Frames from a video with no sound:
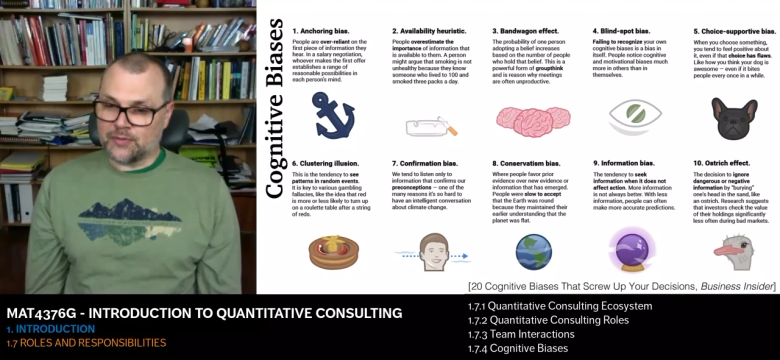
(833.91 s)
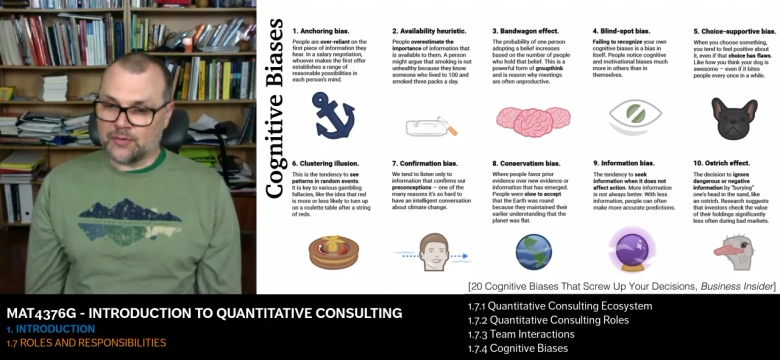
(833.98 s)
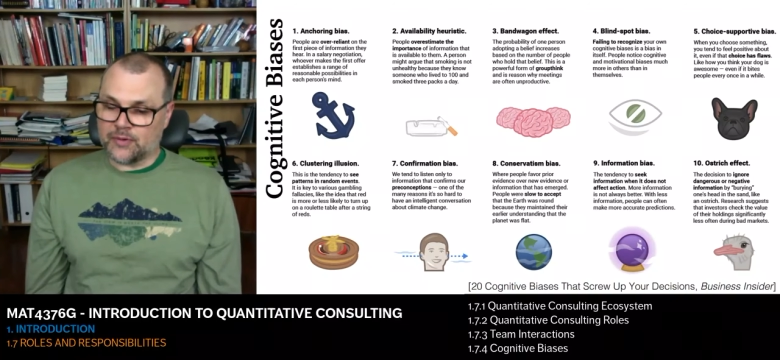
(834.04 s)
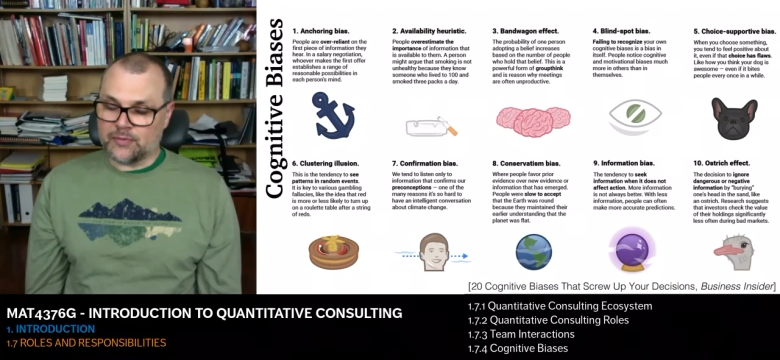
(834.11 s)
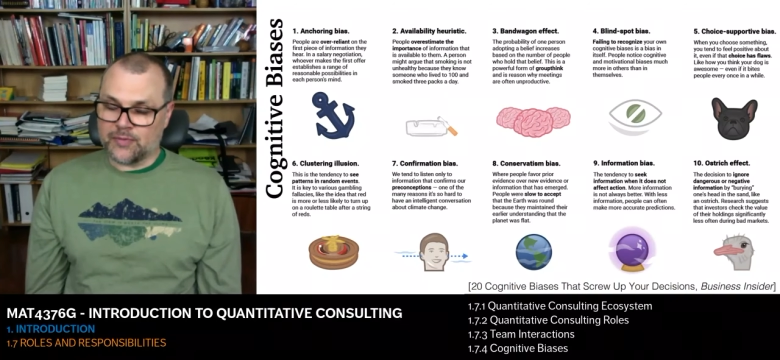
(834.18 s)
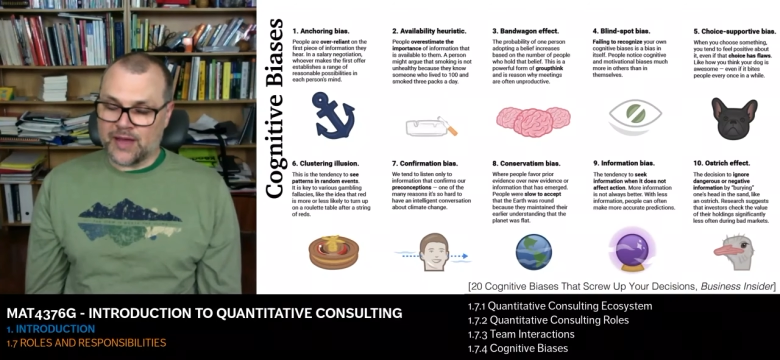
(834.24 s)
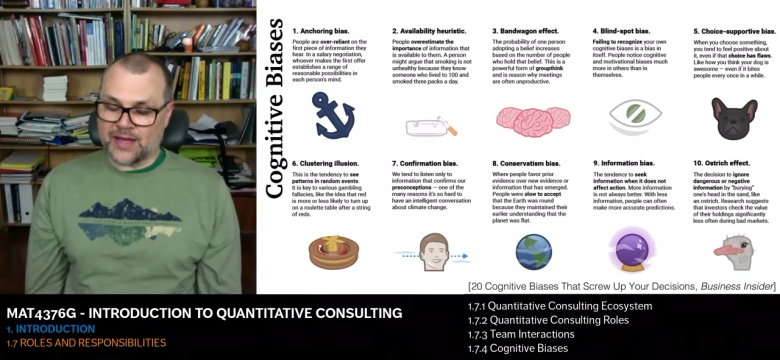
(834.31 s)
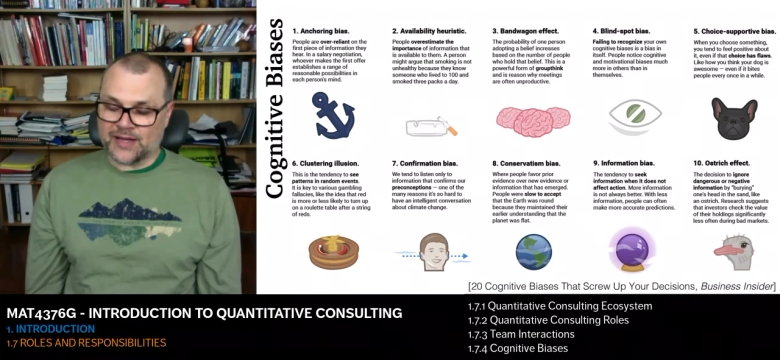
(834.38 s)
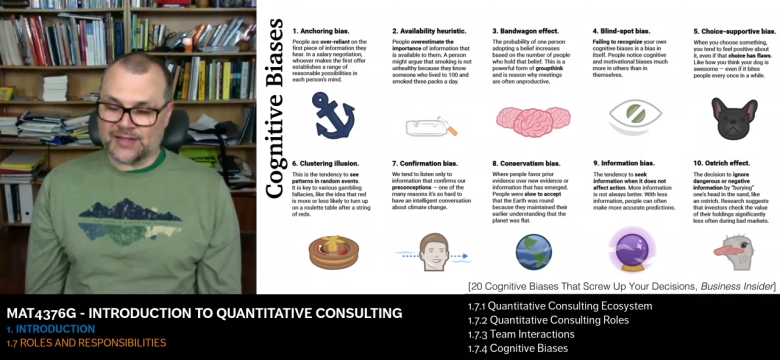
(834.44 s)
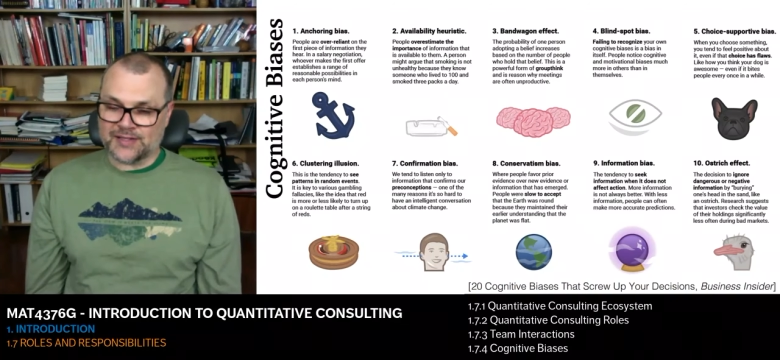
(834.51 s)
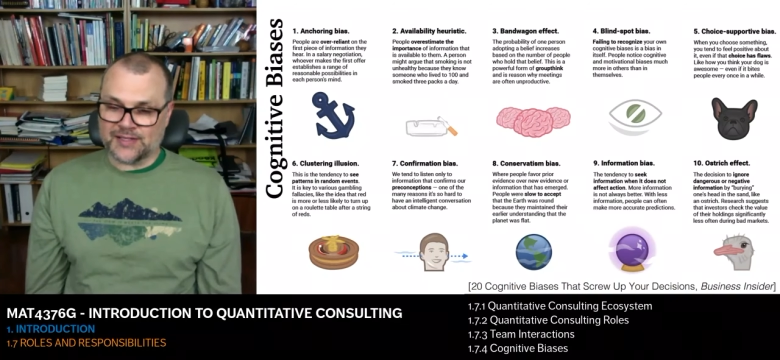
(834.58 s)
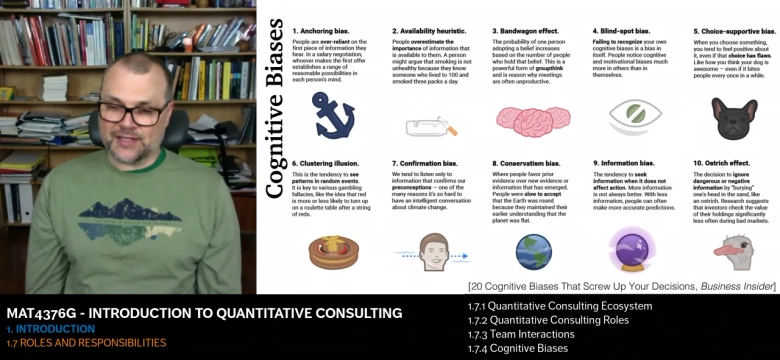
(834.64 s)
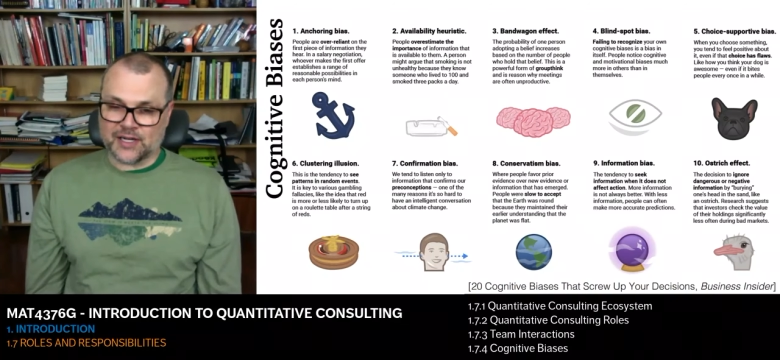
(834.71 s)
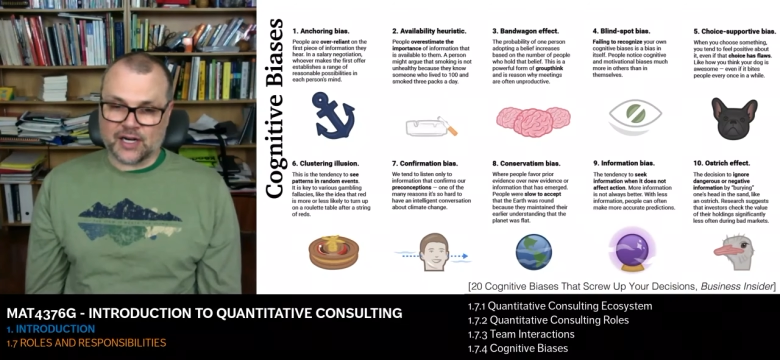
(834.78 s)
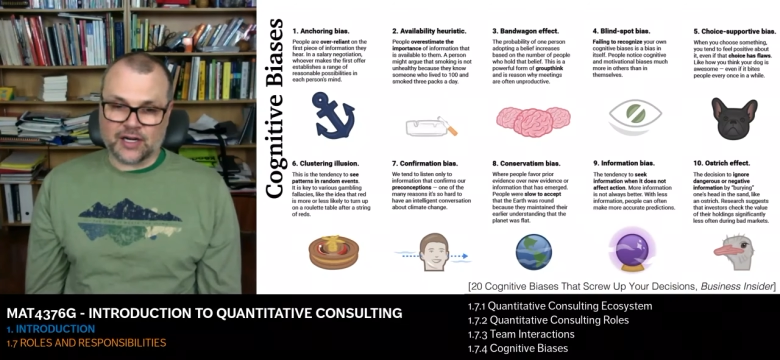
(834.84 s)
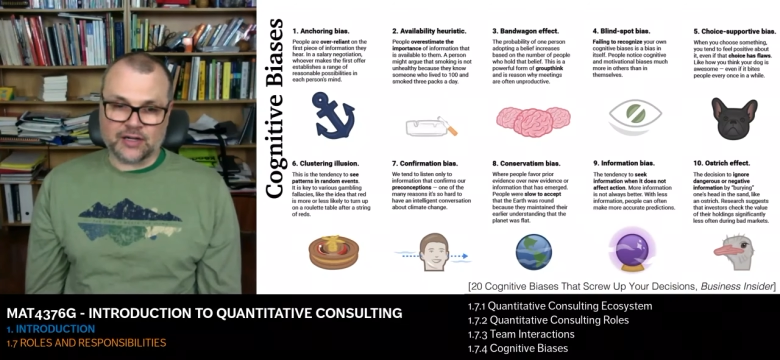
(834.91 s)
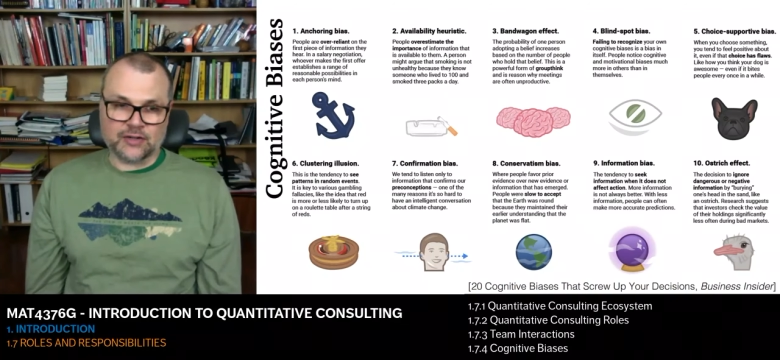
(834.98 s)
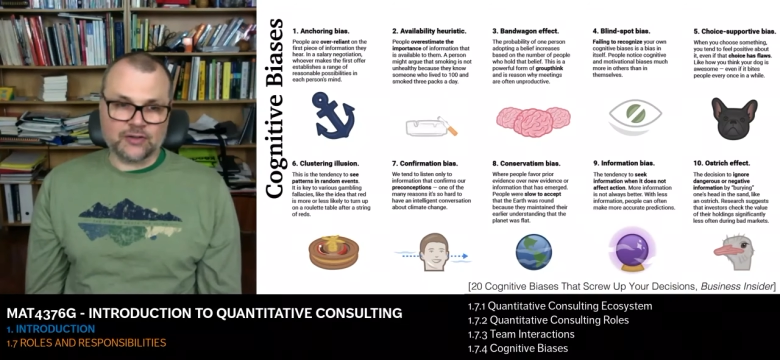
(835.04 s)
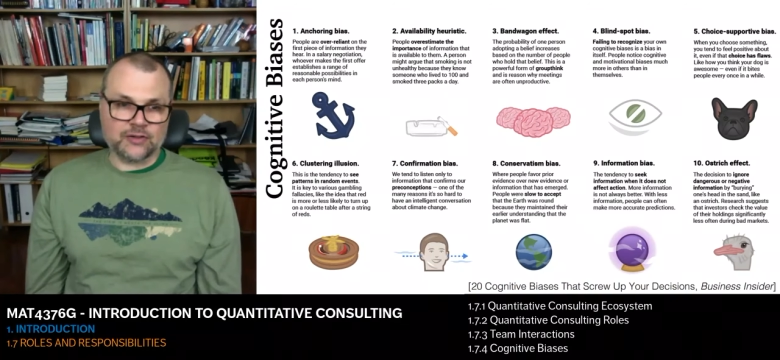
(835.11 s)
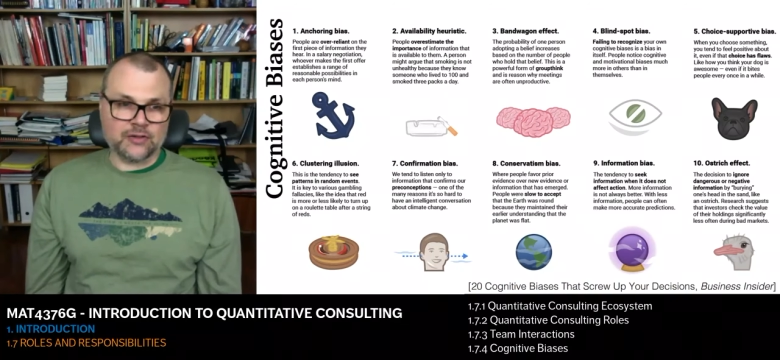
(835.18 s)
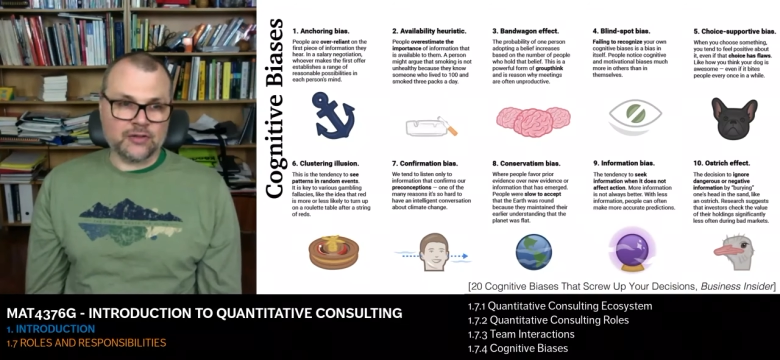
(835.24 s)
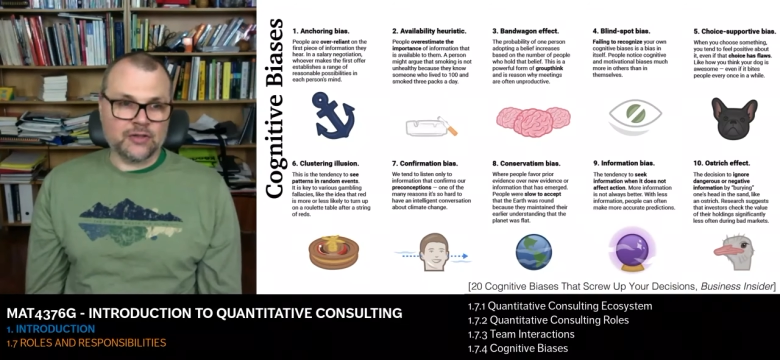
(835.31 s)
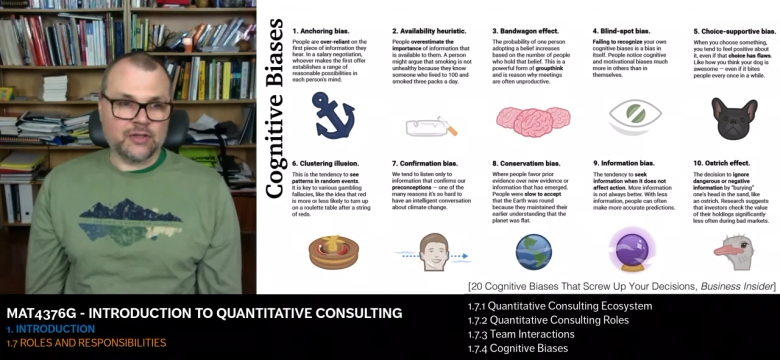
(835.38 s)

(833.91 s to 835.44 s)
magazine article.